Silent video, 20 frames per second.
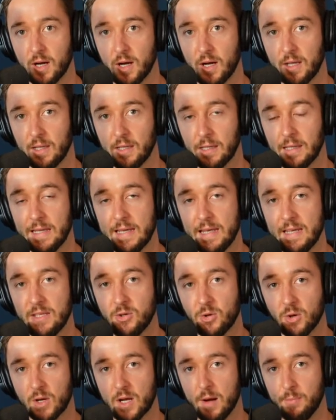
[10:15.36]
lead
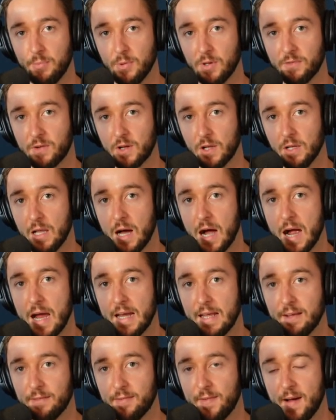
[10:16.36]
to a couple of
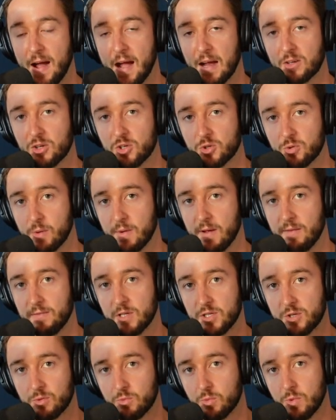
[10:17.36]
colliding factors where we have
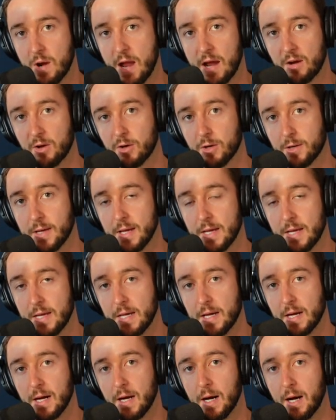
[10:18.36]
this record
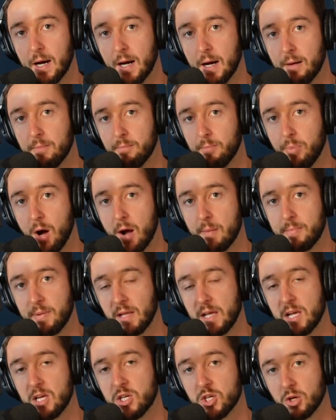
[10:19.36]

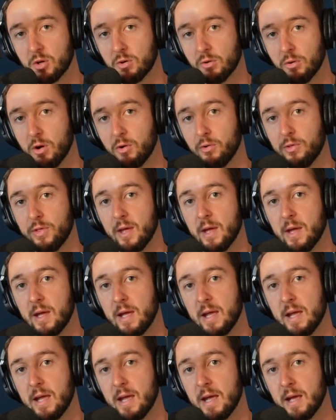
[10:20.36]
population growth,
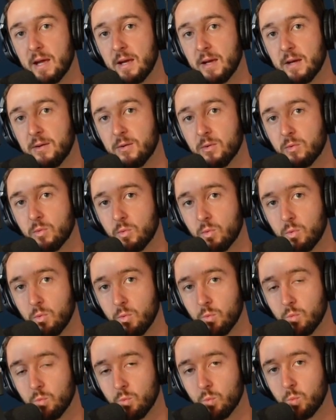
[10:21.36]
and
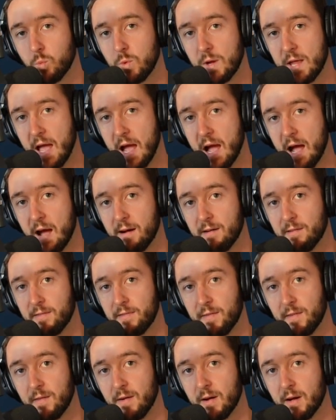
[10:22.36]
we
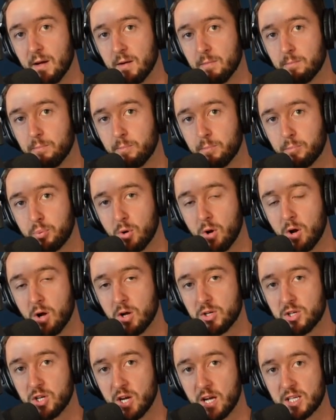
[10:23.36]
have
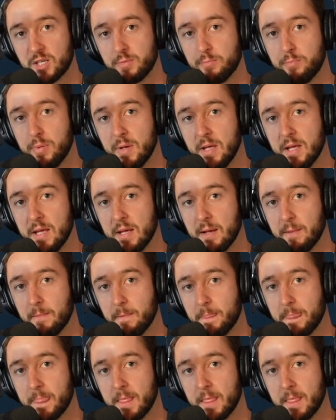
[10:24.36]
projects being